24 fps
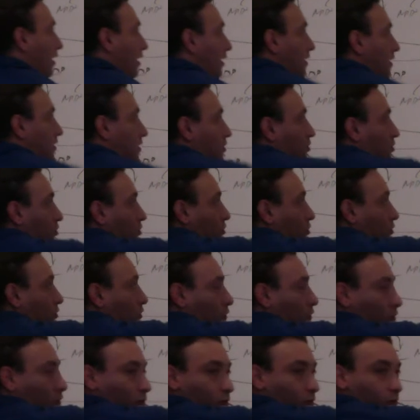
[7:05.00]
It gets
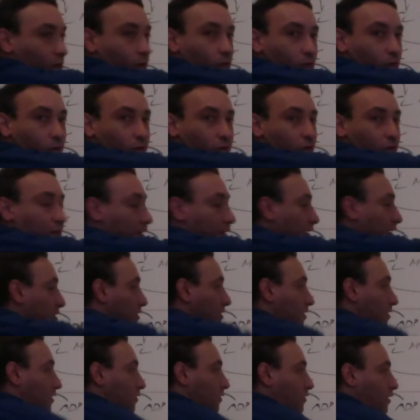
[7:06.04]
2 from the
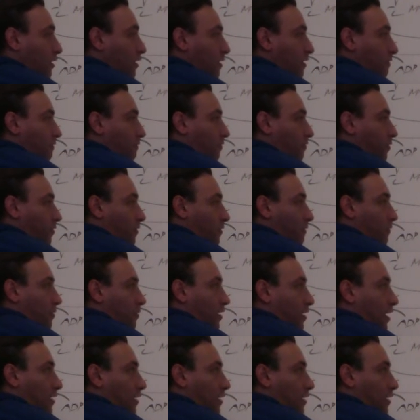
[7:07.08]
acetyl and 4 from the